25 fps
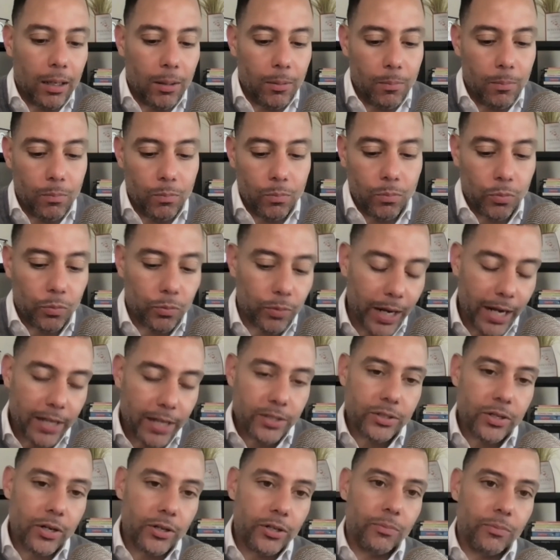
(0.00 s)
When
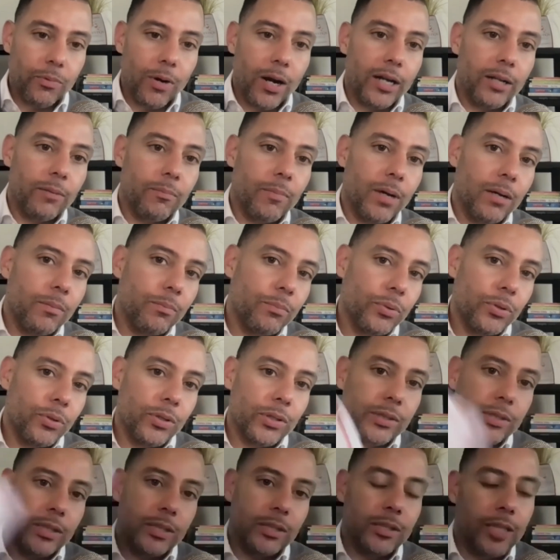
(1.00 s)
I started writing my
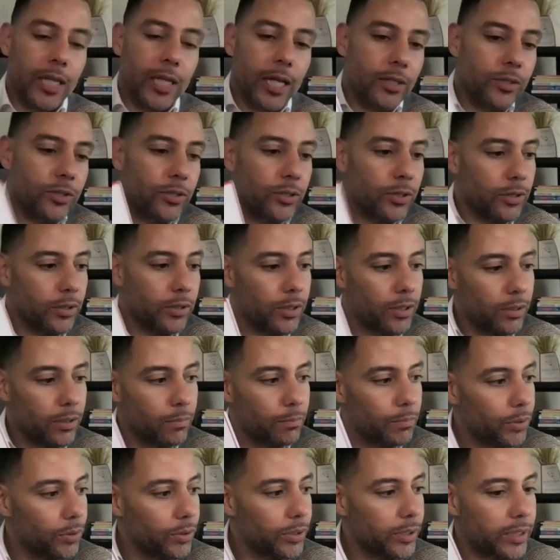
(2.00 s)
book, Intention,
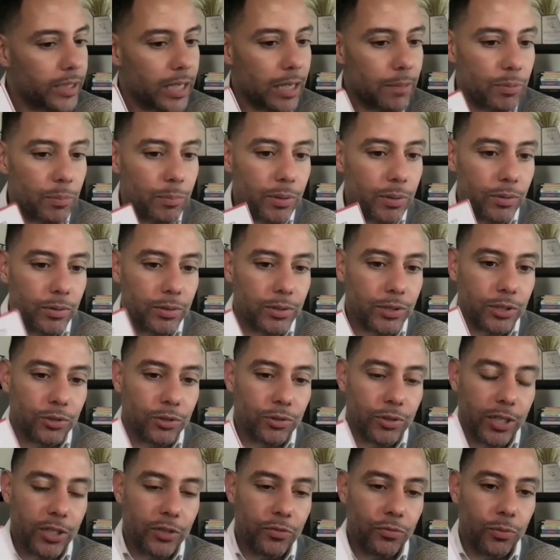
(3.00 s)
Building Capabilities to
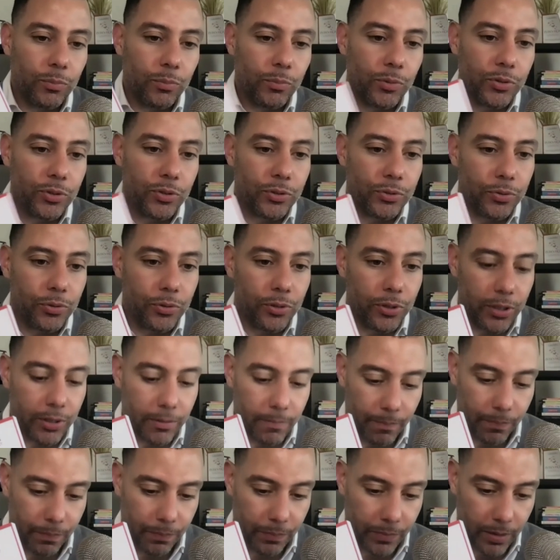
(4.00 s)
Transform Your
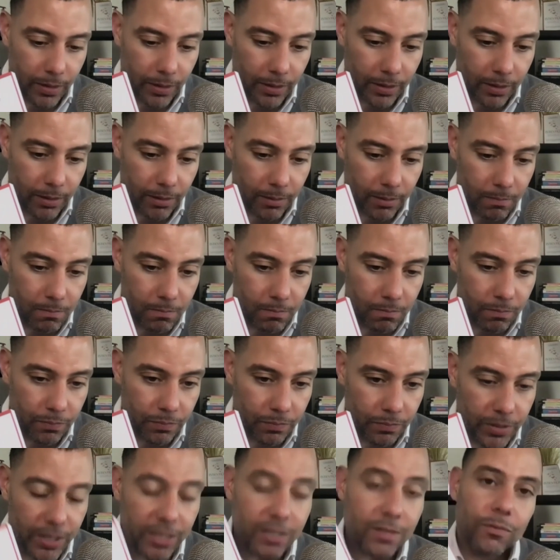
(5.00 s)
Story,
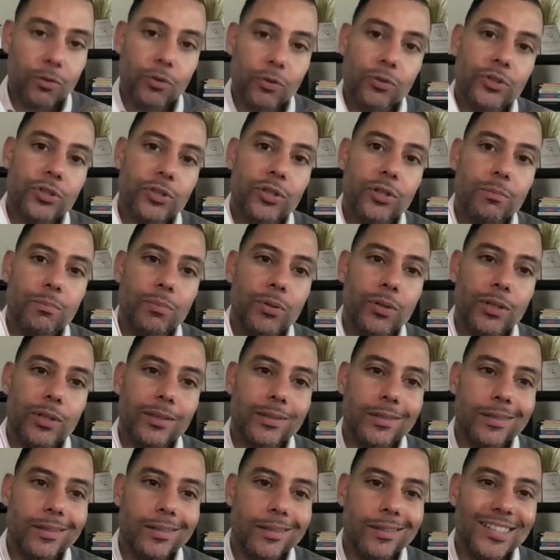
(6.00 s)
this version of the
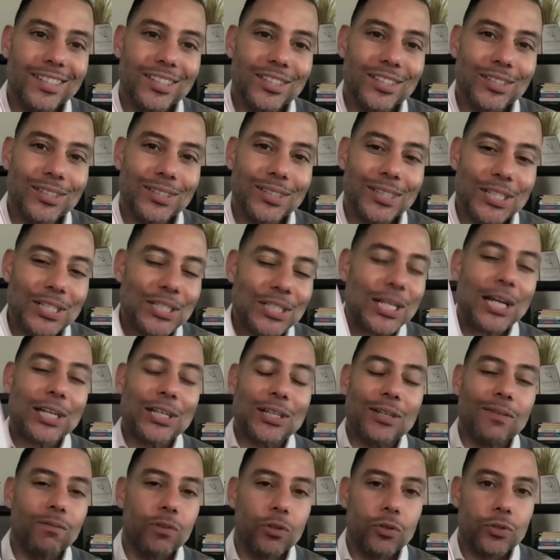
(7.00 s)
book is the
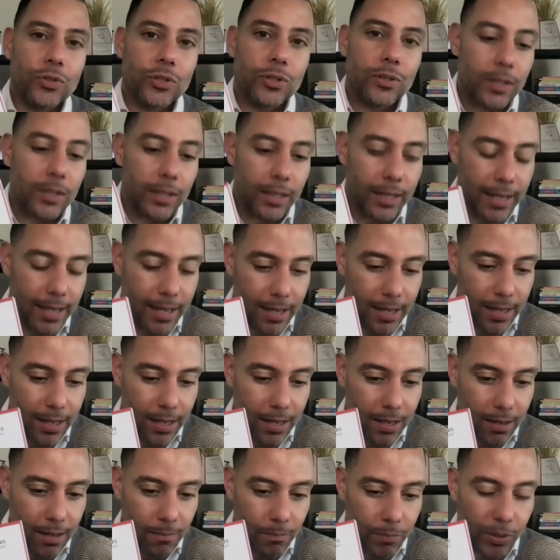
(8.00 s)
second version.
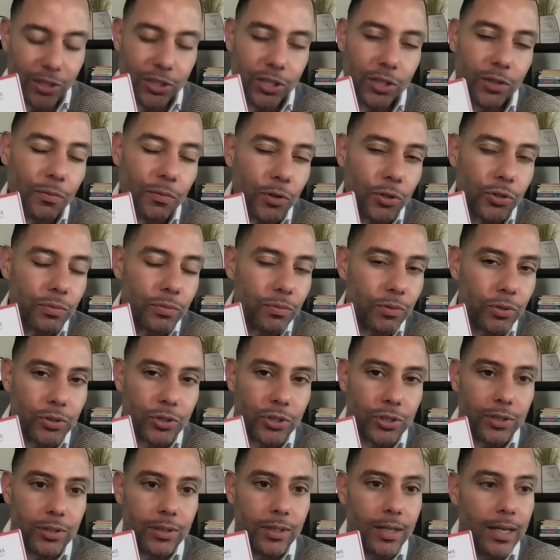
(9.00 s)
Because of the first
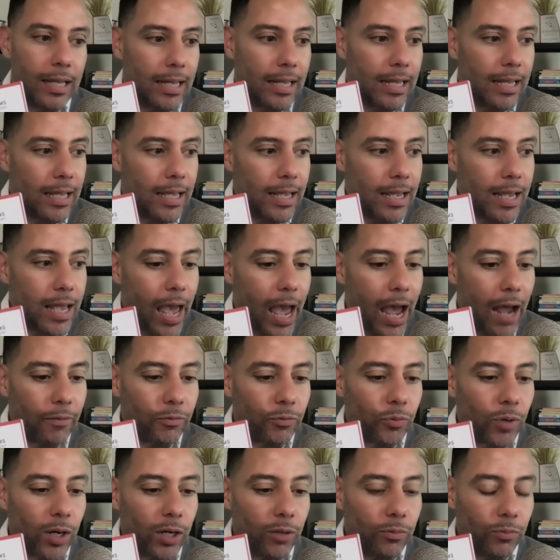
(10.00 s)
version,
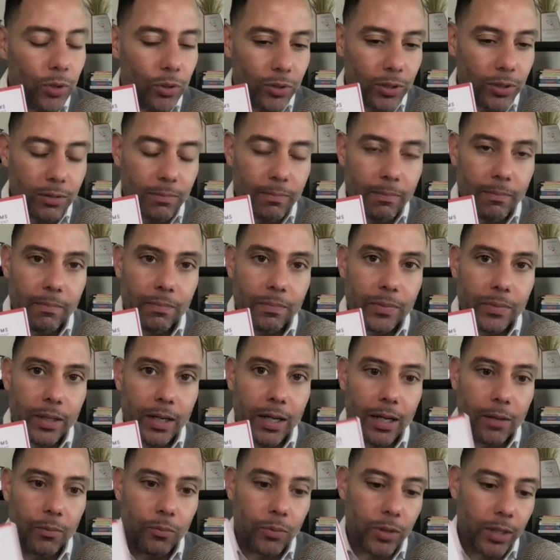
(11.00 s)
after I wrote it,
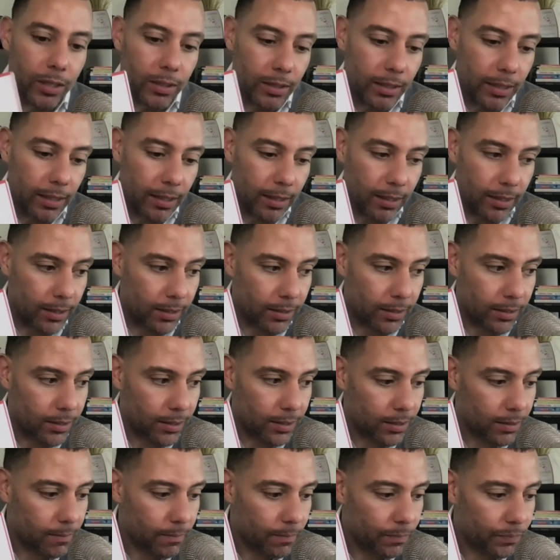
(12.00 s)
I went
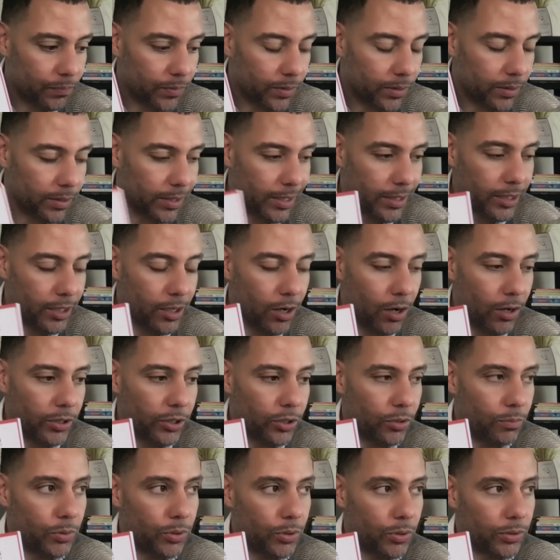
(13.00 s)
and did the
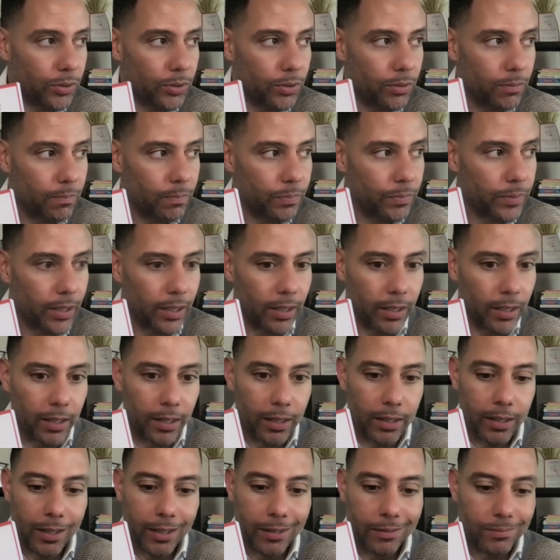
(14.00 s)
audiobook.
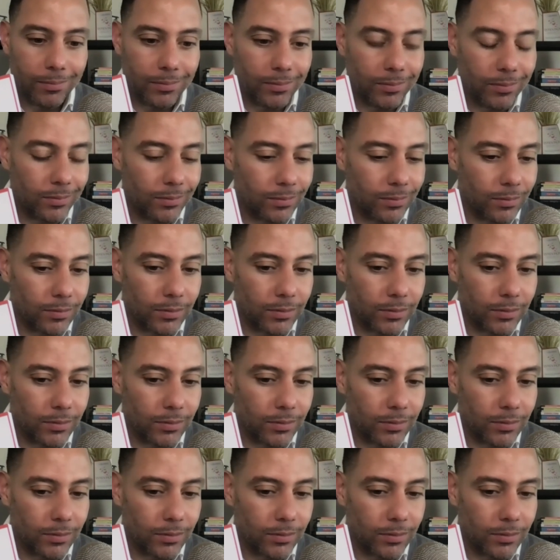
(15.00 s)
And I